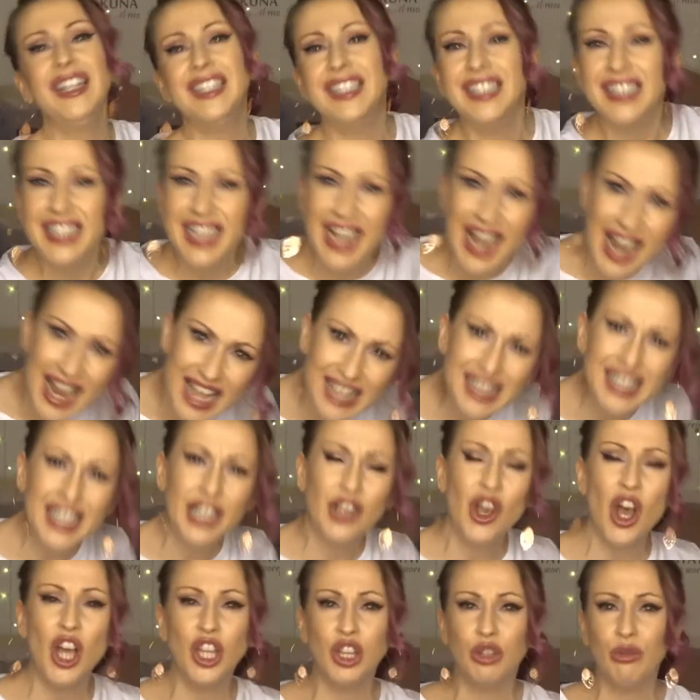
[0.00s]

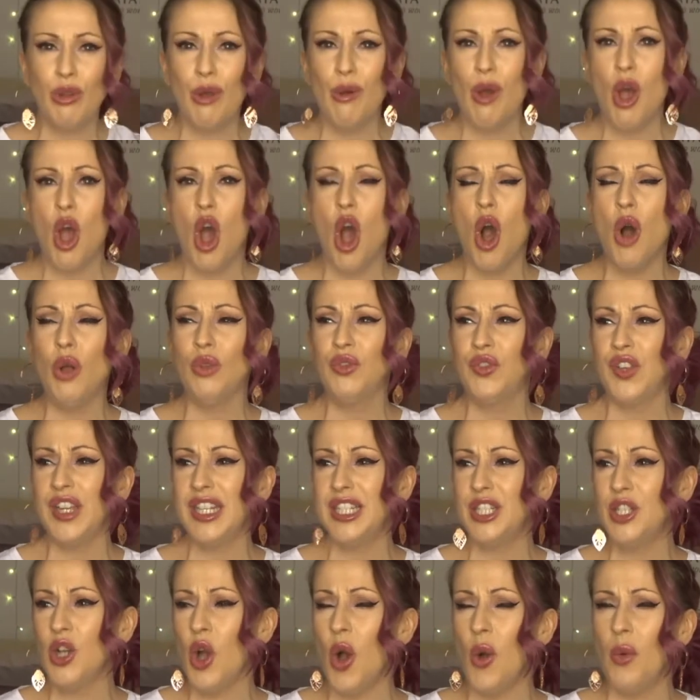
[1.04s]
nearly got through a whole
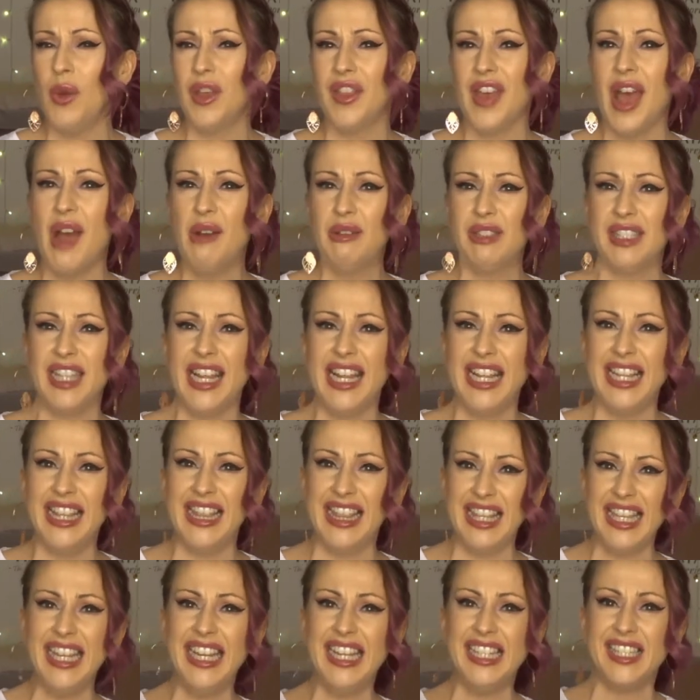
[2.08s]
video without
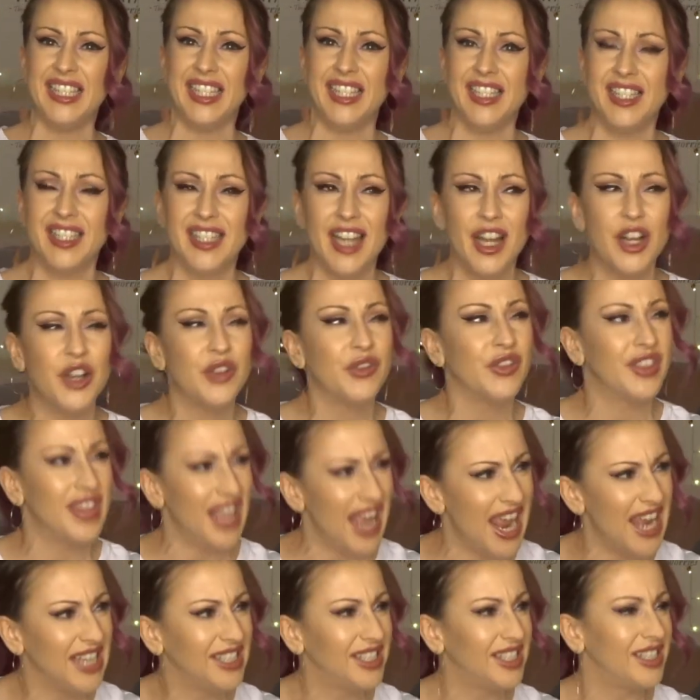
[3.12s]
saying these instead of
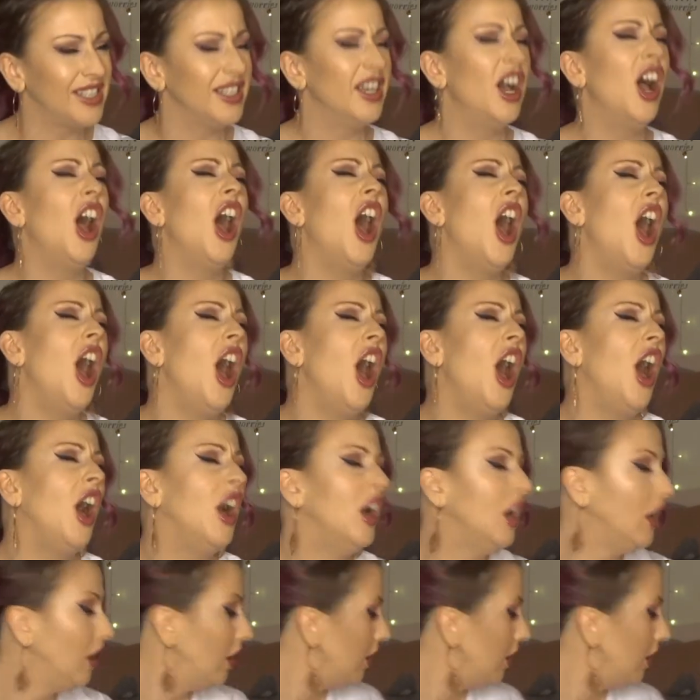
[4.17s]
this. Ah!